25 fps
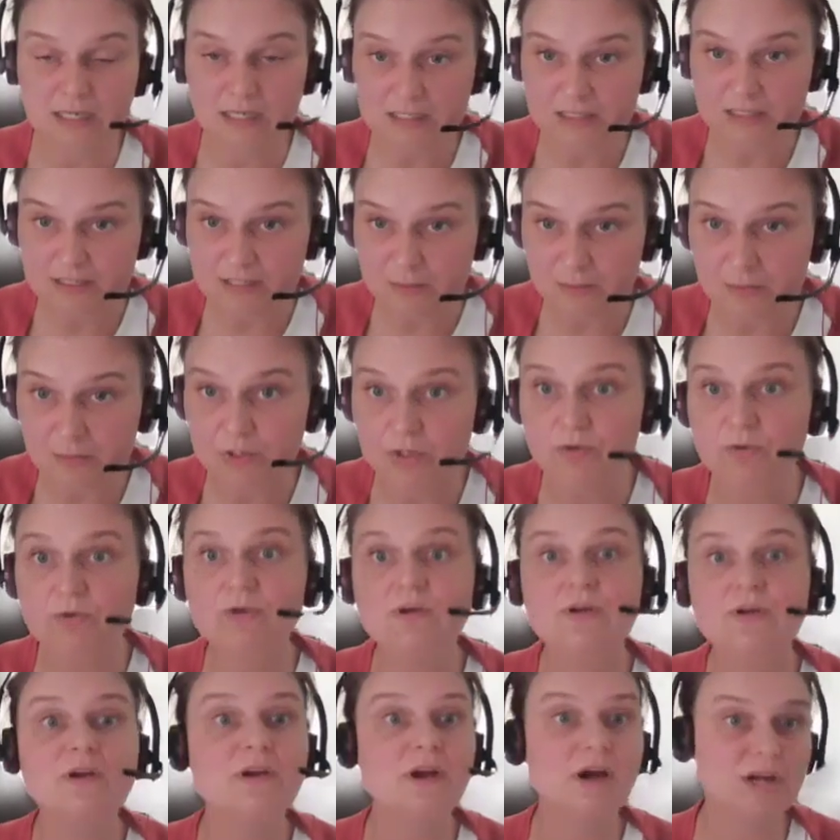who
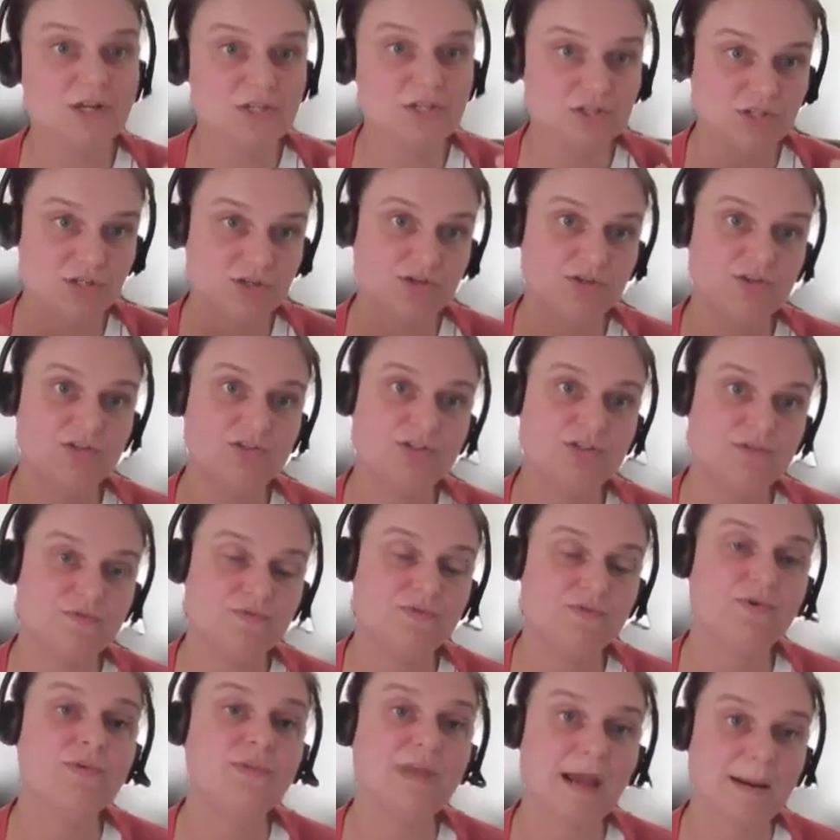can guide you
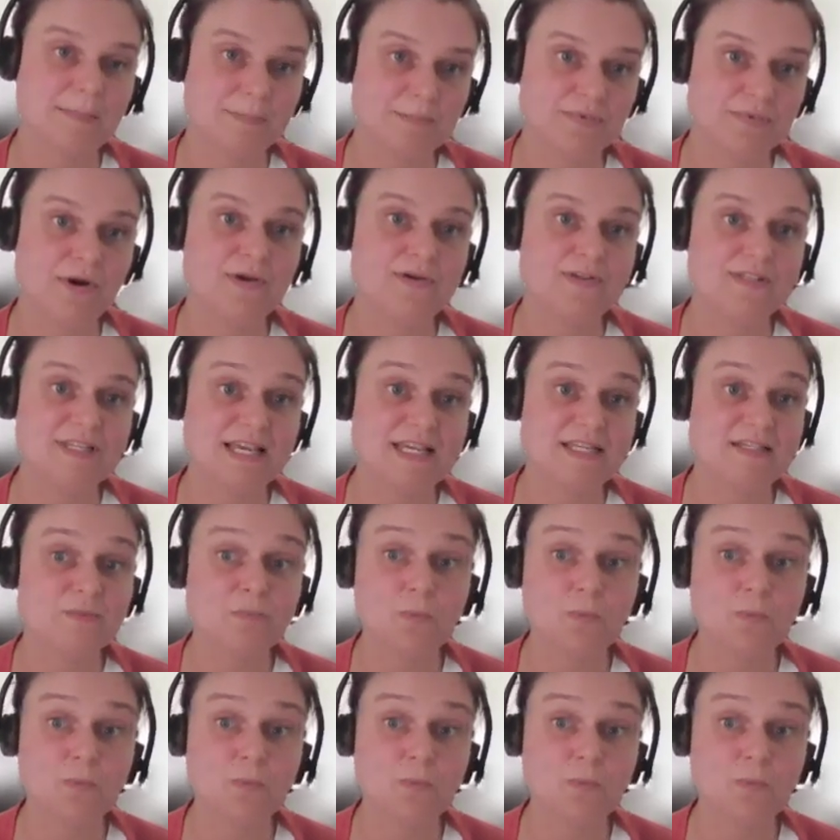through that process.